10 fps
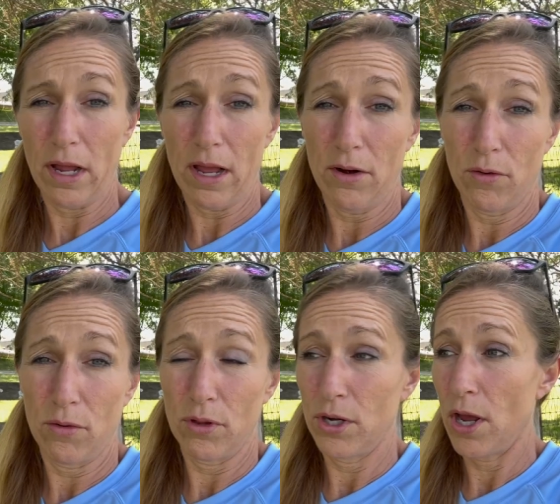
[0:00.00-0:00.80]
I don't
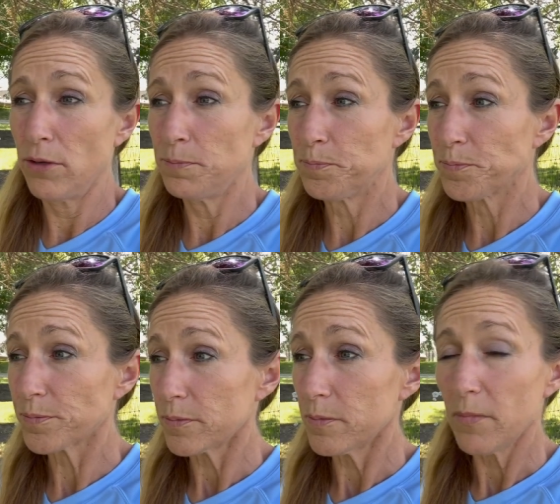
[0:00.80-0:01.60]
really know,
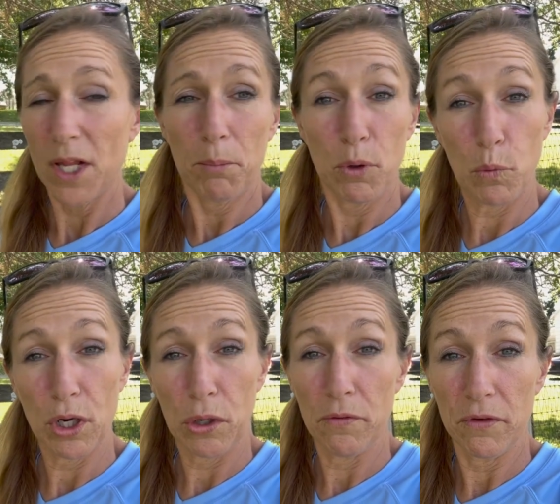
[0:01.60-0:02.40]
but we're
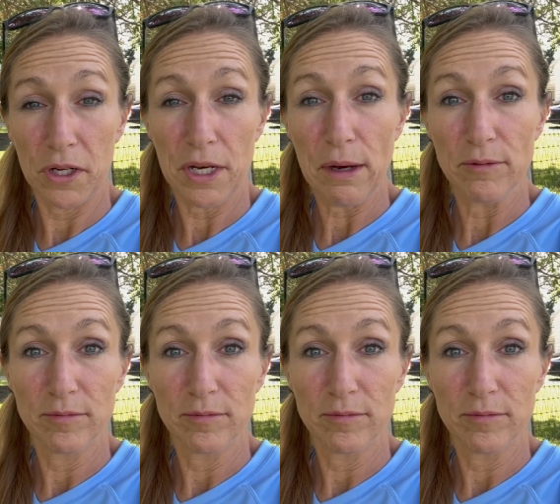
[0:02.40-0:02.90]
gonna find out.